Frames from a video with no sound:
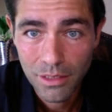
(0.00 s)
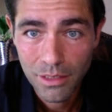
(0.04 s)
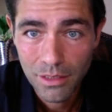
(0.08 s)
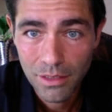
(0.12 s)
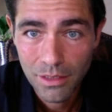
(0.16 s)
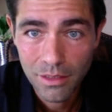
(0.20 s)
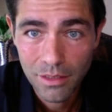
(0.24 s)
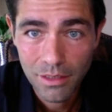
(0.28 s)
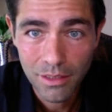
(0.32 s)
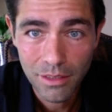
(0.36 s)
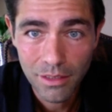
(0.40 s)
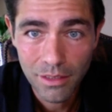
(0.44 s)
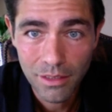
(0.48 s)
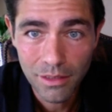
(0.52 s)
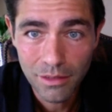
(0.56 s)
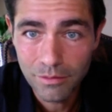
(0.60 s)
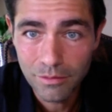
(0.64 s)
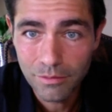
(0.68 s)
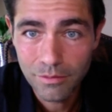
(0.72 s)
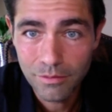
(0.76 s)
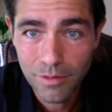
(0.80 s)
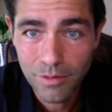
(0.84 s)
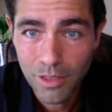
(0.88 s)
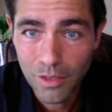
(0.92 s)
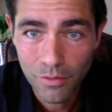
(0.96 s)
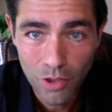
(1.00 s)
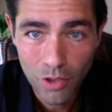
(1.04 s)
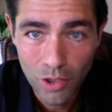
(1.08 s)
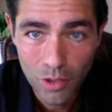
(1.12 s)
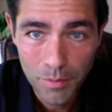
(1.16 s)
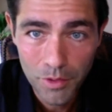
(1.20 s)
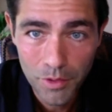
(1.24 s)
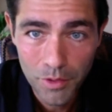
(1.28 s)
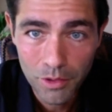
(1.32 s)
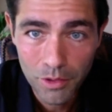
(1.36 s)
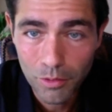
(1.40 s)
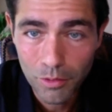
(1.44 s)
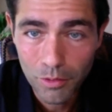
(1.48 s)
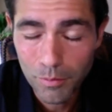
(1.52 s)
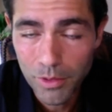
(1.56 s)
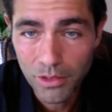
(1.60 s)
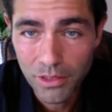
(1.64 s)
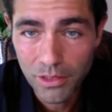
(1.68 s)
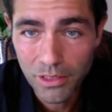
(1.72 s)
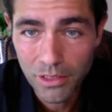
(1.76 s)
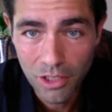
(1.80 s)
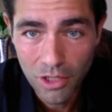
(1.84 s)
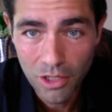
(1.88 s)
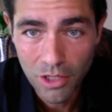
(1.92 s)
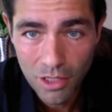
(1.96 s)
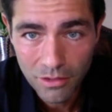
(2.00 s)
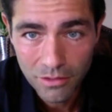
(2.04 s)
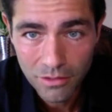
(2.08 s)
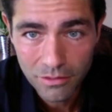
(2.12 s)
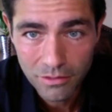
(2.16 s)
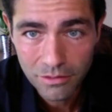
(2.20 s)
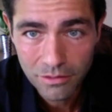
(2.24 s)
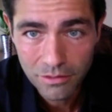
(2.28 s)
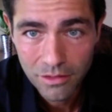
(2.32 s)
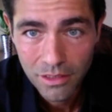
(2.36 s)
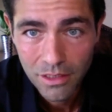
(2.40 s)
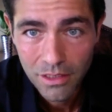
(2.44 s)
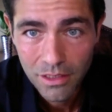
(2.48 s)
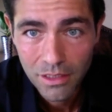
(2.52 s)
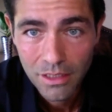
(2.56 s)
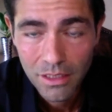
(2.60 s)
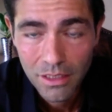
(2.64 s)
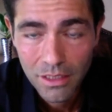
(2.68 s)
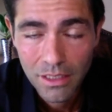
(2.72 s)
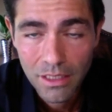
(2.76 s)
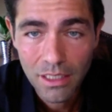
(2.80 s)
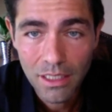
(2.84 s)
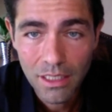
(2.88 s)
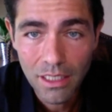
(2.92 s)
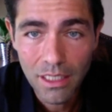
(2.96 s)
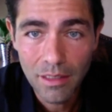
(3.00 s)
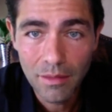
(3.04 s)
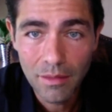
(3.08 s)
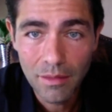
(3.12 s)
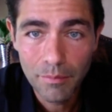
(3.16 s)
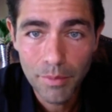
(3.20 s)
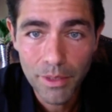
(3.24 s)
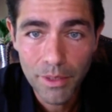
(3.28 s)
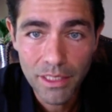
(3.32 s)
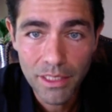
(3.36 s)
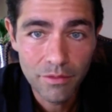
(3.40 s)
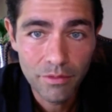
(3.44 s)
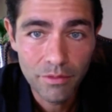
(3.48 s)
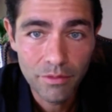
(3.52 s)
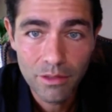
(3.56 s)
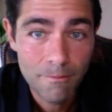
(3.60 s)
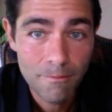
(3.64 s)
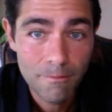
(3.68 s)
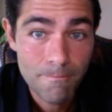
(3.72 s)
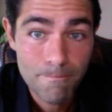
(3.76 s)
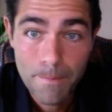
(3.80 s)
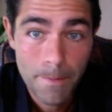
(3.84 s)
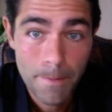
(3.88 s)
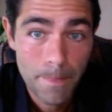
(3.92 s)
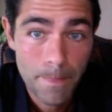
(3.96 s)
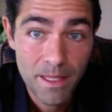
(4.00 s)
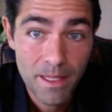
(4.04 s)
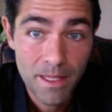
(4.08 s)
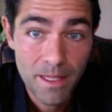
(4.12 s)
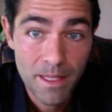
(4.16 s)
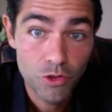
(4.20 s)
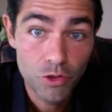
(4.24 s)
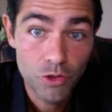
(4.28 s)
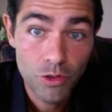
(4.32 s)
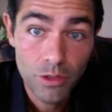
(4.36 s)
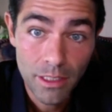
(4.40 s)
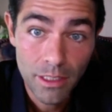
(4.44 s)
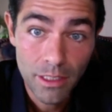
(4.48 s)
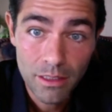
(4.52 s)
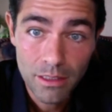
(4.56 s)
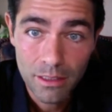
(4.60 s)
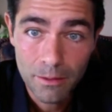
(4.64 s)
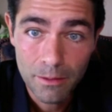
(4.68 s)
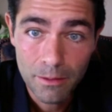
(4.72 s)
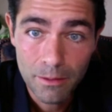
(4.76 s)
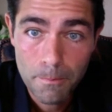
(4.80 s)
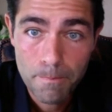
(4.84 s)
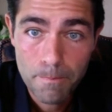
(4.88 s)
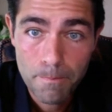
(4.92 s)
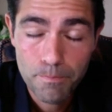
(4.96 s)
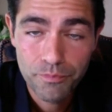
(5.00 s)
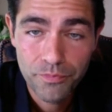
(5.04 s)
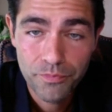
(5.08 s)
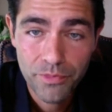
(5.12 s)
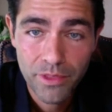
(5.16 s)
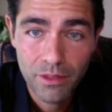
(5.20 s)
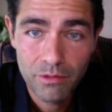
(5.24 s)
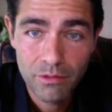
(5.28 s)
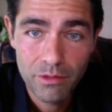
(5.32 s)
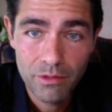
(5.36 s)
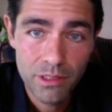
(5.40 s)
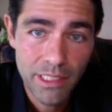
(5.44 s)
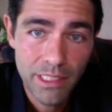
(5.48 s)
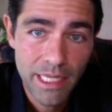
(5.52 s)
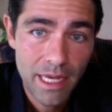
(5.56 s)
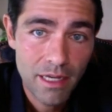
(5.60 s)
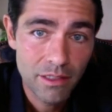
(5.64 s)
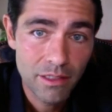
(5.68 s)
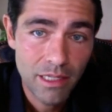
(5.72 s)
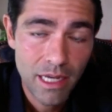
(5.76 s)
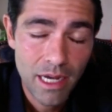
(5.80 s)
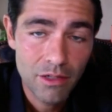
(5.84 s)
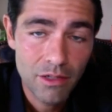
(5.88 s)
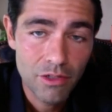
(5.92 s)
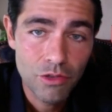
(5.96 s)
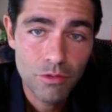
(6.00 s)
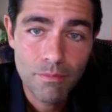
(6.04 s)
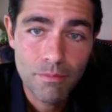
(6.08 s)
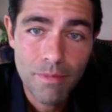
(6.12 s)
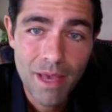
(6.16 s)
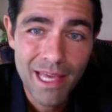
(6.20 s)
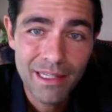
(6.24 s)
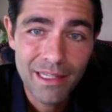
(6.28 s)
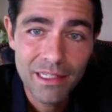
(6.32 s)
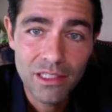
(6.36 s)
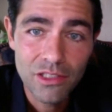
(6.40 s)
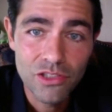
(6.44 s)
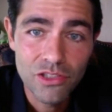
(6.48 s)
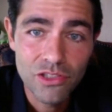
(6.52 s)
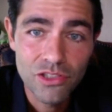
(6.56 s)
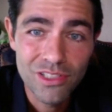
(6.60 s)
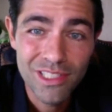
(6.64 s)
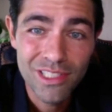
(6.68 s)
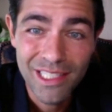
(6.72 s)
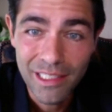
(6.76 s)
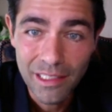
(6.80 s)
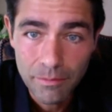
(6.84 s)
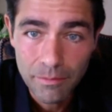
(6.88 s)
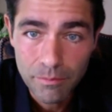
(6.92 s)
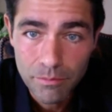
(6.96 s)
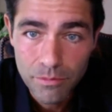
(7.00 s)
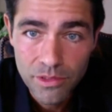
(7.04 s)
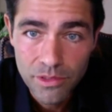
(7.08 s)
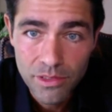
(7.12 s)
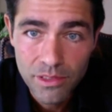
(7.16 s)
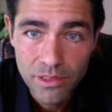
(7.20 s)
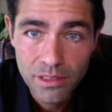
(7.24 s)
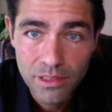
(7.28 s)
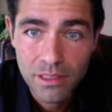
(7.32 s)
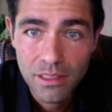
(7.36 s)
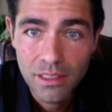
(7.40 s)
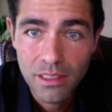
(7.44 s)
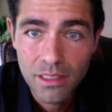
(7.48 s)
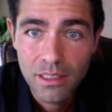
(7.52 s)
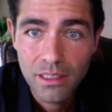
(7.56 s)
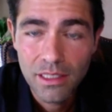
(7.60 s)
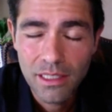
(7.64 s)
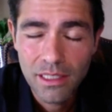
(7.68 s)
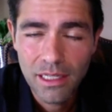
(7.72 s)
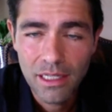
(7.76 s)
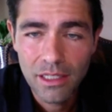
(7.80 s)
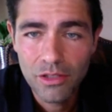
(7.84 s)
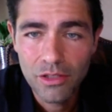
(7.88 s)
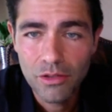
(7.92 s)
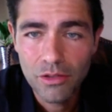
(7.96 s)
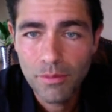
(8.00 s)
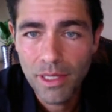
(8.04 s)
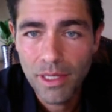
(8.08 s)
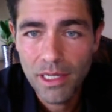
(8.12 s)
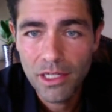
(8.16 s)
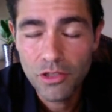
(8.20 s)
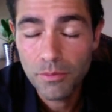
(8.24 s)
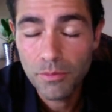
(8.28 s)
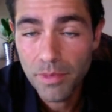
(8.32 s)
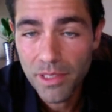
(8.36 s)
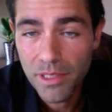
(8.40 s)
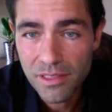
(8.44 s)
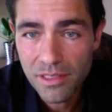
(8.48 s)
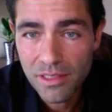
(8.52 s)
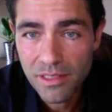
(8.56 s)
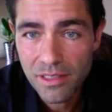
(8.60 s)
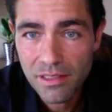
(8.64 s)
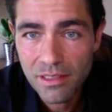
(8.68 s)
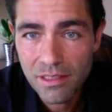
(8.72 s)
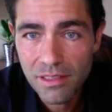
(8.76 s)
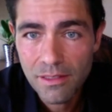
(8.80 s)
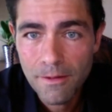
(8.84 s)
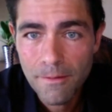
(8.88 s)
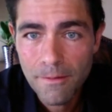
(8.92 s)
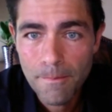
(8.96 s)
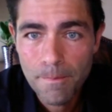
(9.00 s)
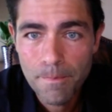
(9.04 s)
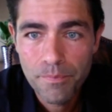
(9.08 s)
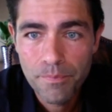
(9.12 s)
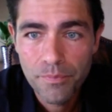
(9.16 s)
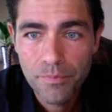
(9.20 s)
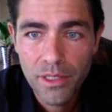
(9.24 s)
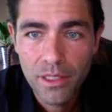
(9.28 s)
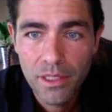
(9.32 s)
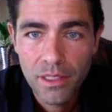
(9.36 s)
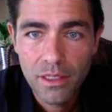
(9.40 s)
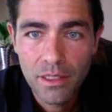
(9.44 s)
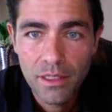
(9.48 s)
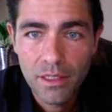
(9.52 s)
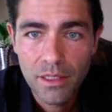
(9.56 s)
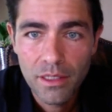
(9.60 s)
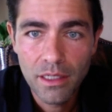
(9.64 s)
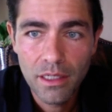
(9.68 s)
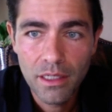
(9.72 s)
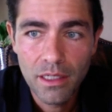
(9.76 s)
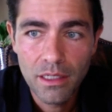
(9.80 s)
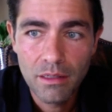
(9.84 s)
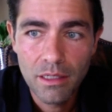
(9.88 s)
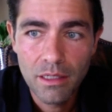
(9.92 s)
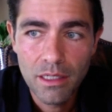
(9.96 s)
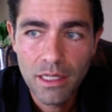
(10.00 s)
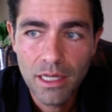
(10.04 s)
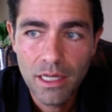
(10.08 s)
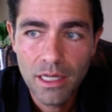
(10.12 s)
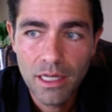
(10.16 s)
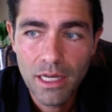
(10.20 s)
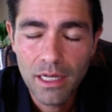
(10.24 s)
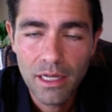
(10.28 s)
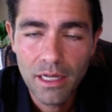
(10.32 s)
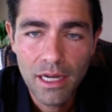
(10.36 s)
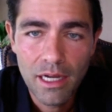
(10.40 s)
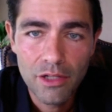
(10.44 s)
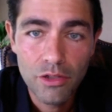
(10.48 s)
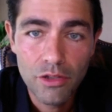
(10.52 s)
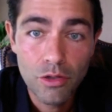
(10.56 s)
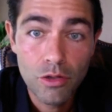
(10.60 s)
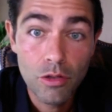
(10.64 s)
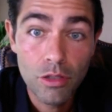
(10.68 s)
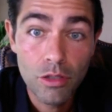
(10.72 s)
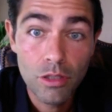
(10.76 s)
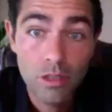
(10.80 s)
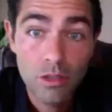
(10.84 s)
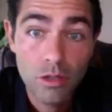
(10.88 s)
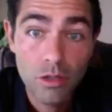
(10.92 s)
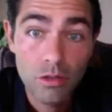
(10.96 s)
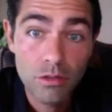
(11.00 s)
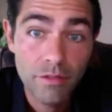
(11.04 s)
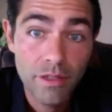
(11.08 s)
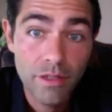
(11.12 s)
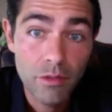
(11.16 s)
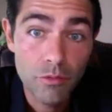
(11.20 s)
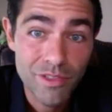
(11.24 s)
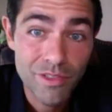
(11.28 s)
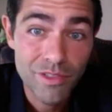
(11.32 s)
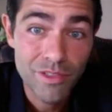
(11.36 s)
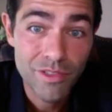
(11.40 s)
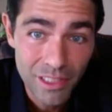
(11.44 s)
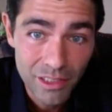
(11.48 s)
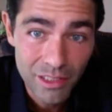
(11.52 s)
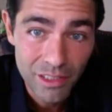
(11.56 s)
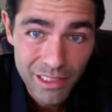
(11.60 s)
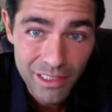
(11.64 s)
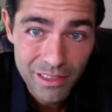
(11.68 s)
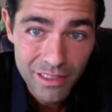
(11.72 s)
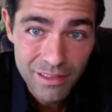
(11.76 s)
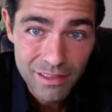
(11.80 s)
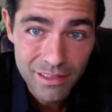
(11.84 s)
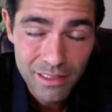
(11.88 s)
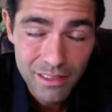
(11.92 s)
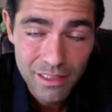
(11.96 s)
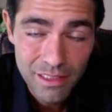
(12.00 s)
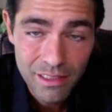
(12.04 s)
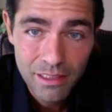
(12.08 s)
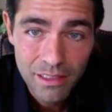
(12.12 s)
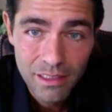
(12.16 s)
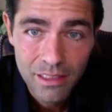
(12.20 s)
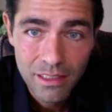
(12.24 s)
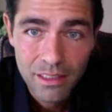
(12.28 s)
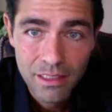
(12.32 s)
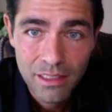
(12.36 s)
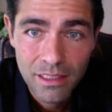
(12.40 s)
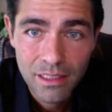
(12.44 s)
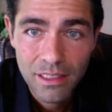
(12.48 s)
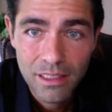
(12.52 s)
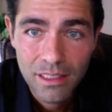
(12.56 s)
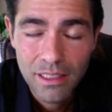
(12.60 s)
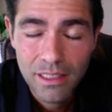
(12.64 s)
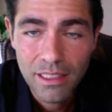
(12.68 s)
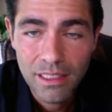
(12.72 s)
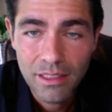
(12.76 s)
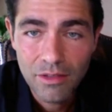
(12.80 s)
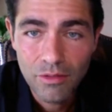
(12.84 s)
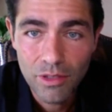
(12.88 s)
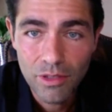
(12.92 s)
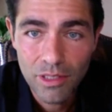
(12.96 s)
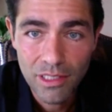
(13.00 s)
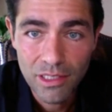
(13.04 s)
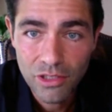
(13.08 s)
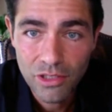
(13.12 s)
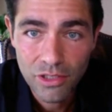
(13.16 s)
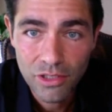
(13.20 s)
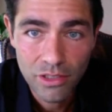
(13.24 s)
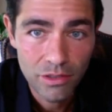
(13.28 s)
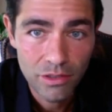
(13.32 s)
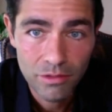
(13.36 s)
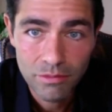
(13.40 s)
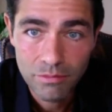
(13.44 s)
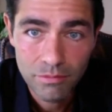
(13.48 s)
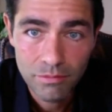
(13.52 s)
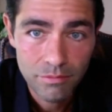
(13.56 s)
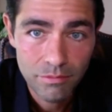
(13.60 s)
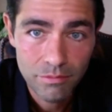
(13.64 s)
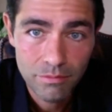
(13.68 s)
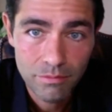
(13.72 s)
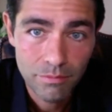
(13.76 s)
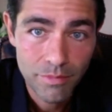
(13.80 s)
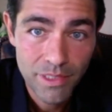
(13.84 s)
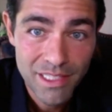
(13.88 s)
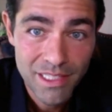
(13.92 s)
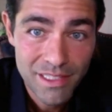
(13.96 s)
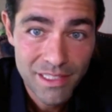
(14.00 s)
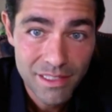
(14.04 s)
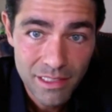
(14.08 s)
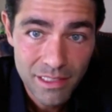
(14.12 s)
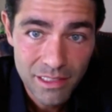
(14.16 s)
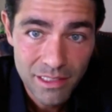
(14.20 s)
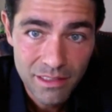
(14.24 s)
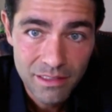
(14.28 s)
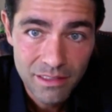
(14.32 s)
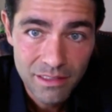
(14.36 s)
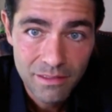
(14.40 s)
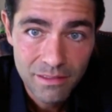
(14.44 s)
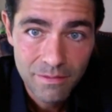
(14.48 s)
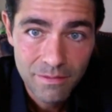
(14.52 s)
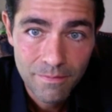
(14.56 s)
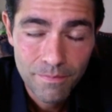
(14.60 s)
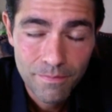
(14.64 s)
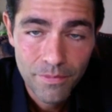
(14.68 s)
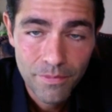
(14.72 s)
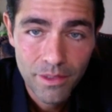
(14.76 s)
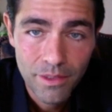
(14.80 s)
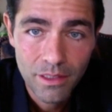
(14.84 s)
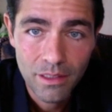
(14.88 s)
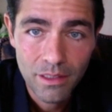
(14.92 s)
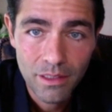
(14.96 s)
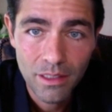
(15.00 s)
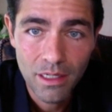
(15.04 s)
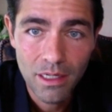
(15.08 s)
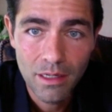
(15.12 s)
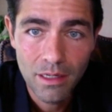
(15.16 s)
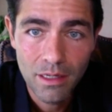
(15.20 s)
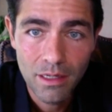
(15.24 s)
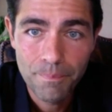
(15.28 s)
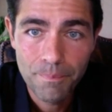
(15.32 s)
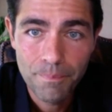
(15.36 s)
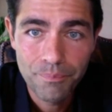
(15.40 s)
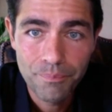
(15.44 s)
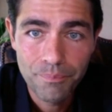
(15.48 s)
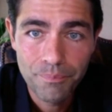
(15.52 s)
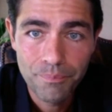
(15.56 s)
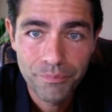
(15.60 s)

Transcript: you know, a farmer or building a garden, uh, but if if you're doing anything. Really, how, how you manage teams, how you manage a business, uh, how, how you cu- cultivate resiliency within your business. Um,